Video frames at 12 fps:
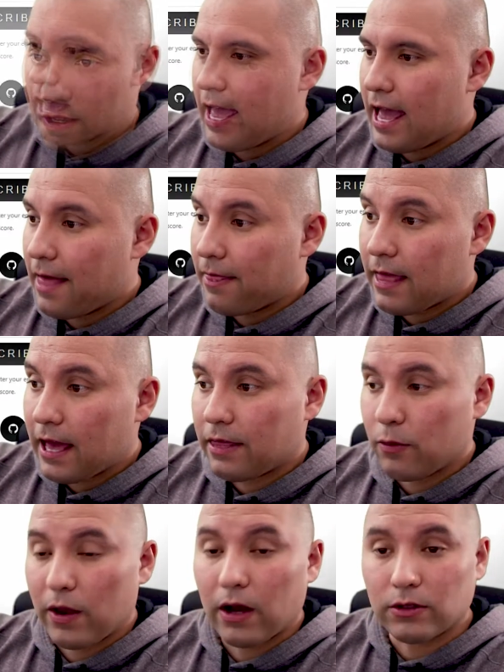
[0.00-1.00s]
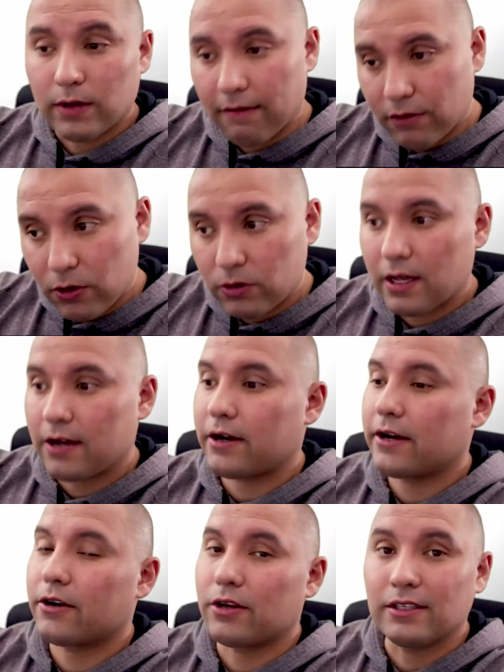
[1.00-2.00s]
And then we also have a newsletter
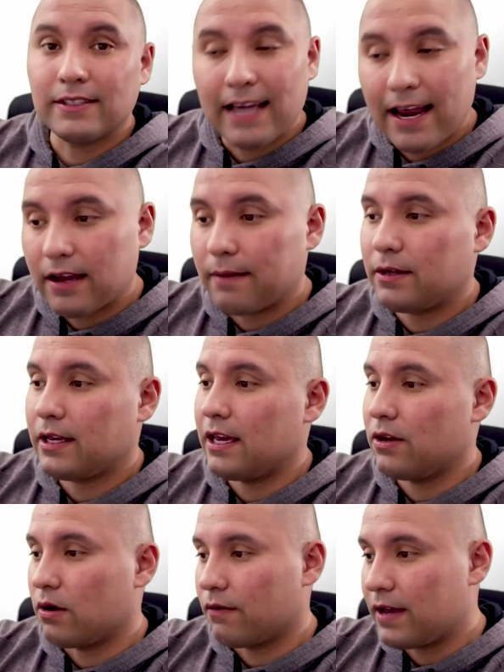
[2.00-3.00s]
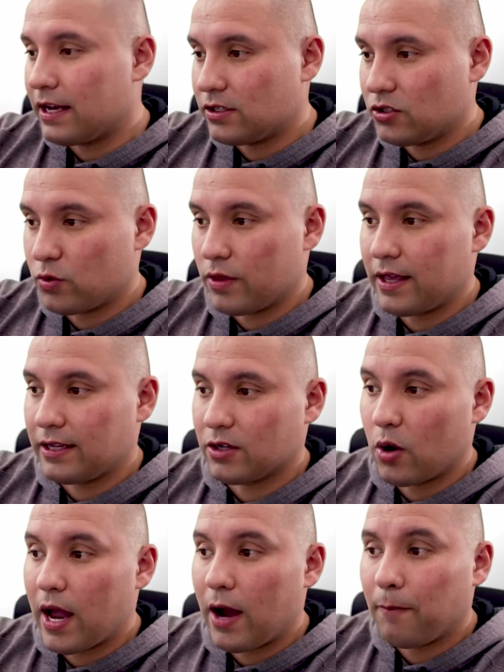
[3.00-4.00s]
here. You can sign up to get notifications when things
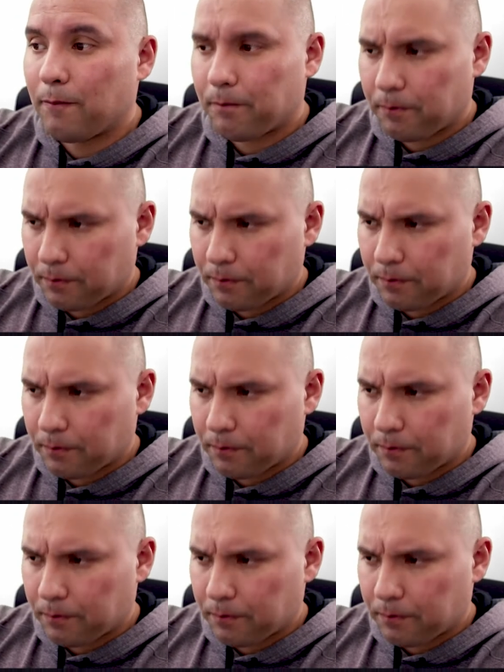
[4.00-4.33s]
go out.